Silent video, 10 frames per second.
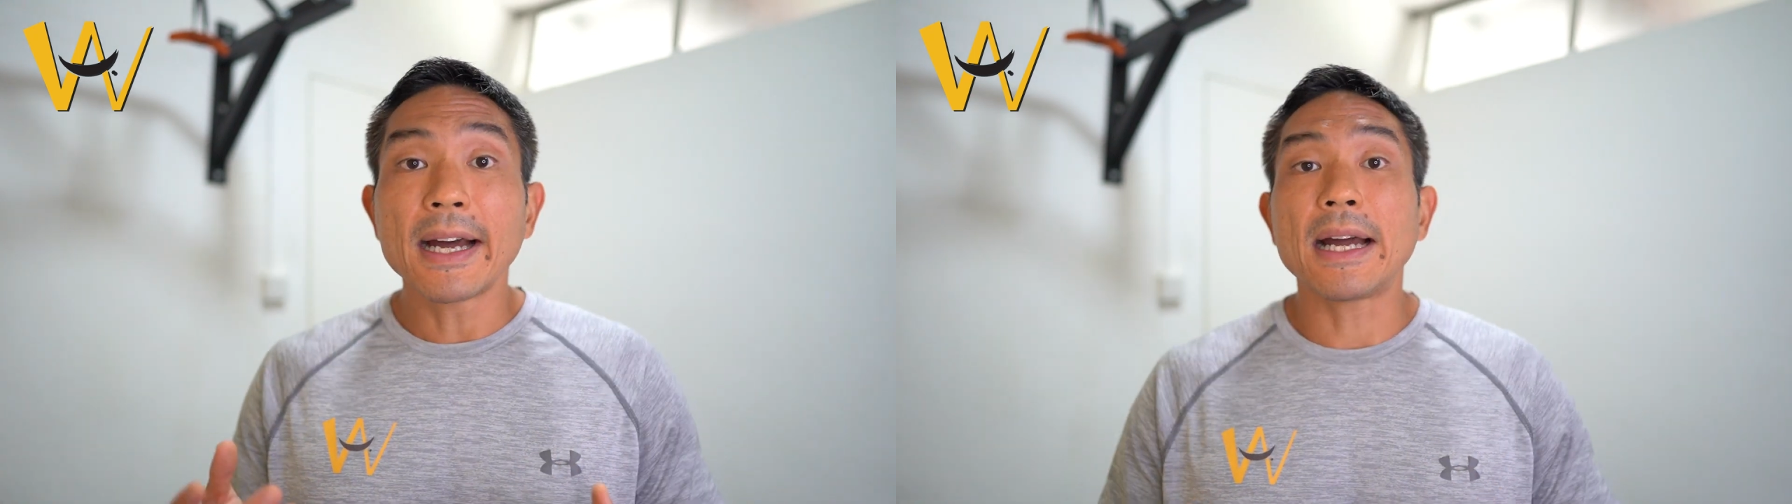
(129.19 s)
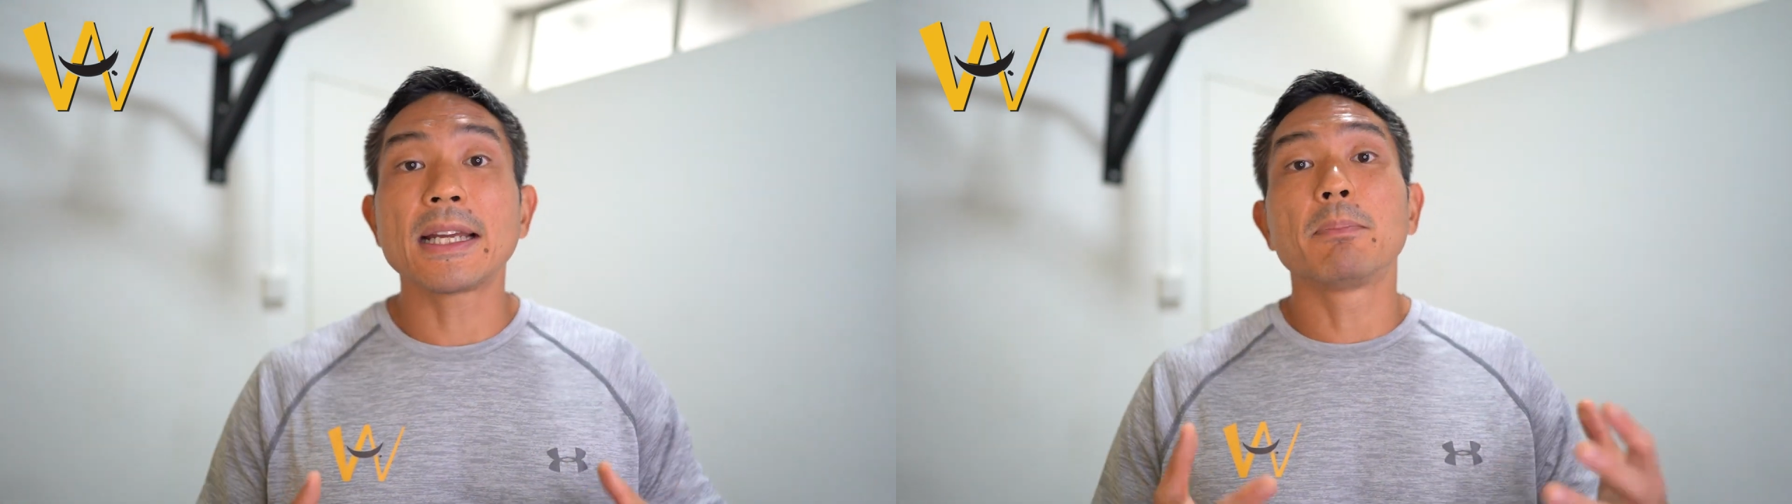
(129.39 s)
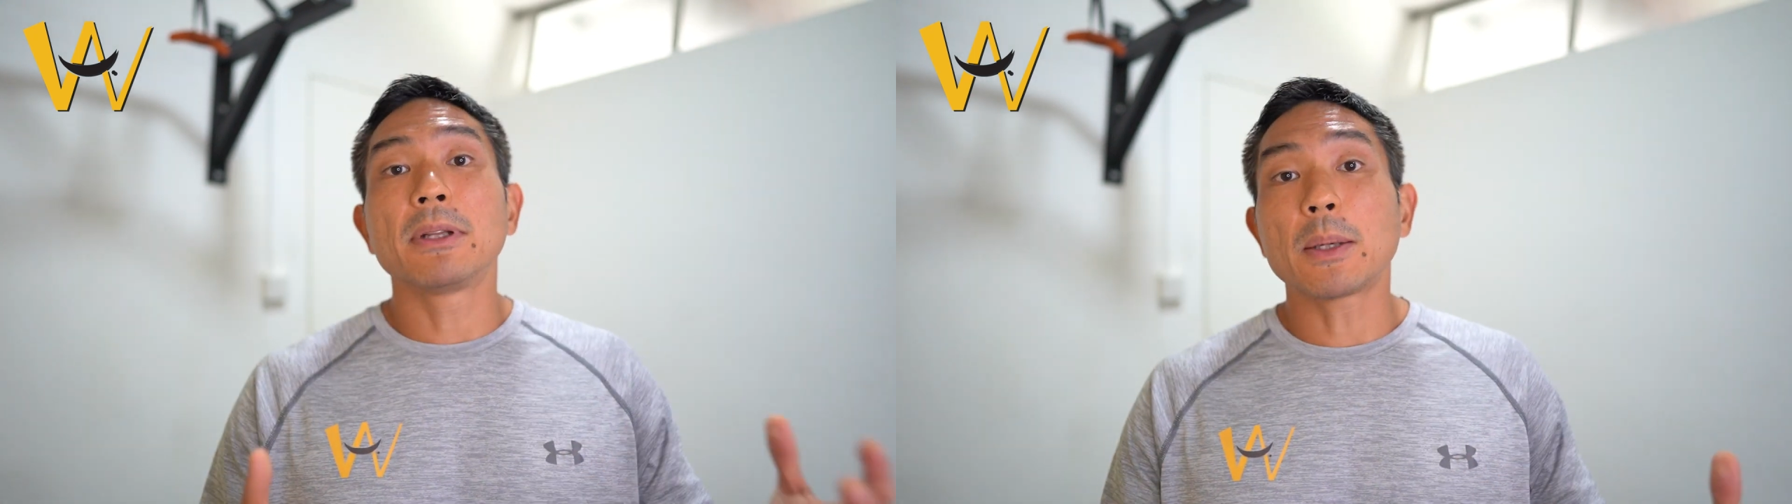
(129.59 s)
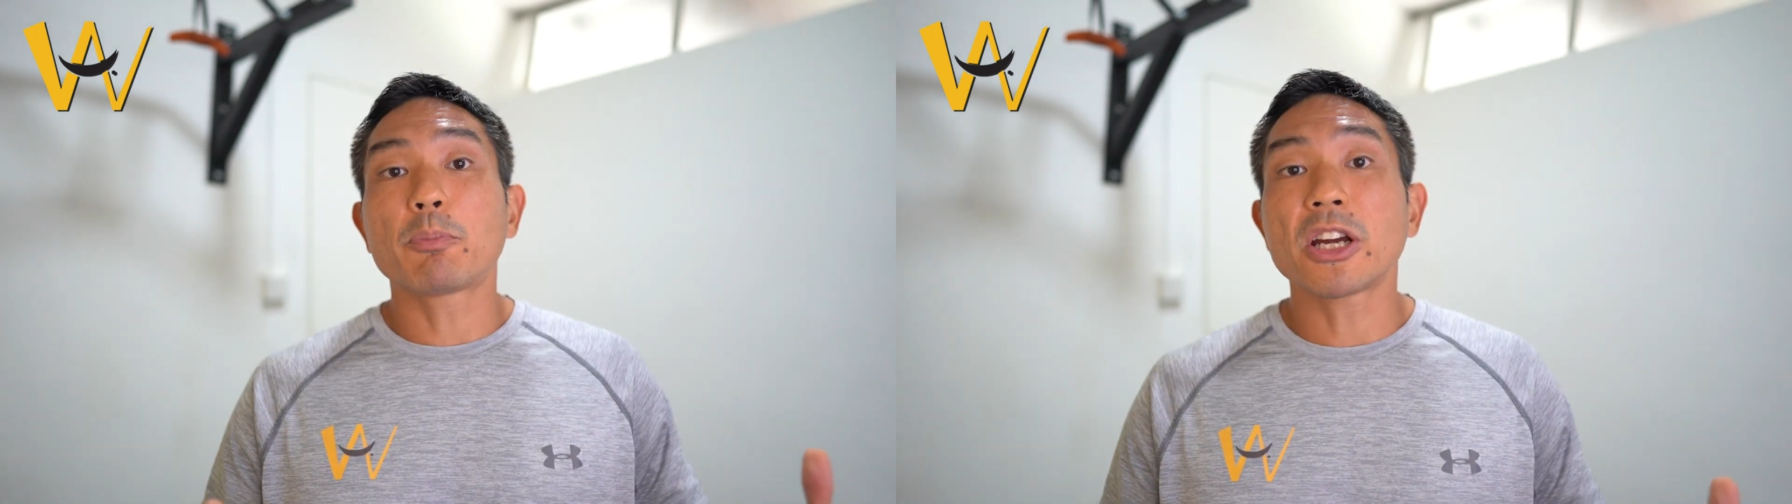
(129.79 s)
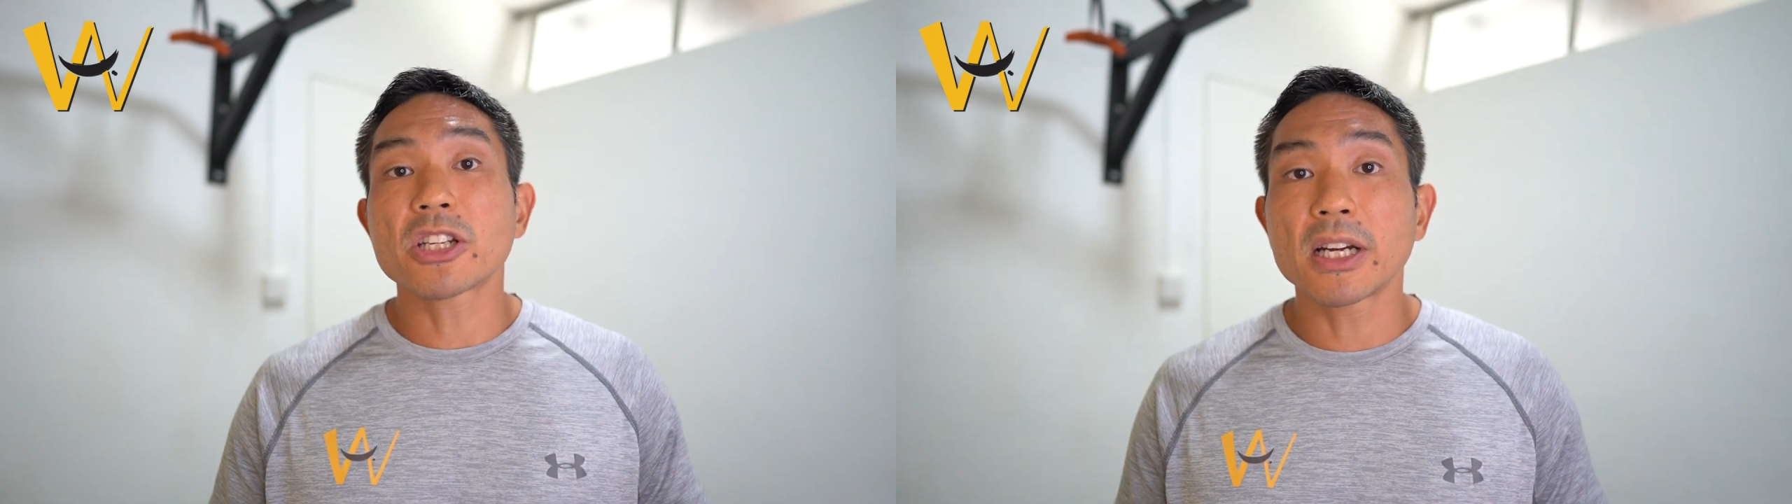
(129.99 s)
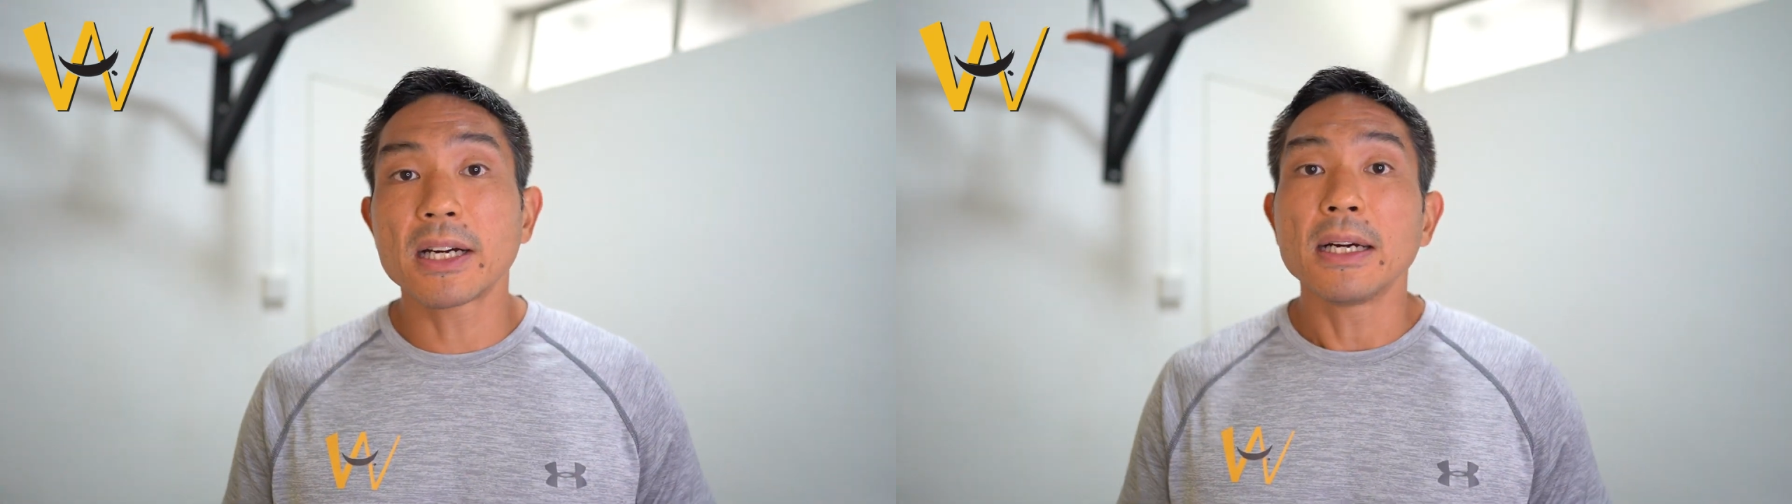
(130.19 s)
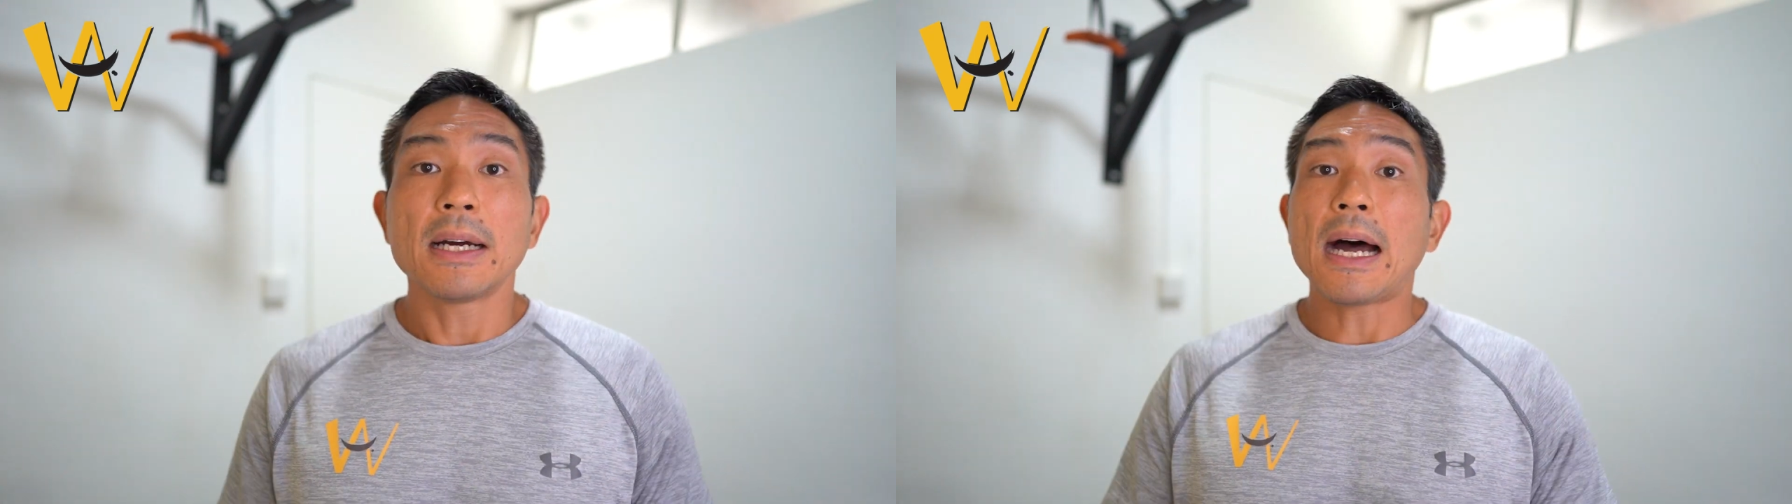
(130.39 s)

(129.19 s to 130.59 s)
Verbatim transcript: higher blood pressure,